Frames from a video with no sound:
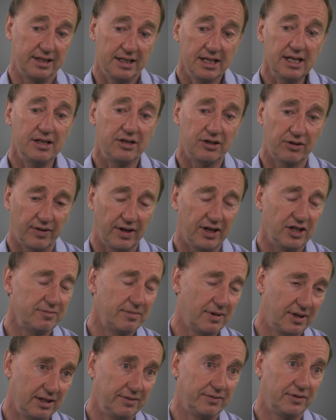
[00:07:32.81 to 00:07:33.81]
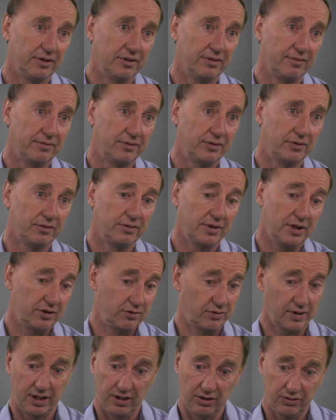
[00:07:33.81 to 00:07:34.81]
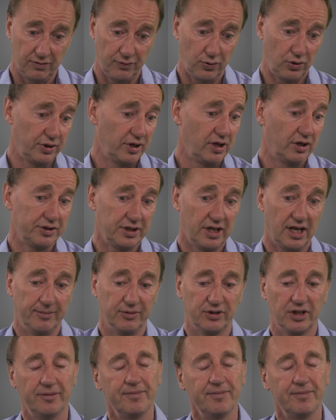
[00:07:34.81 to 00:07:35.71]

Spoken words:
need to raise money for these cricketers who fall on hard times.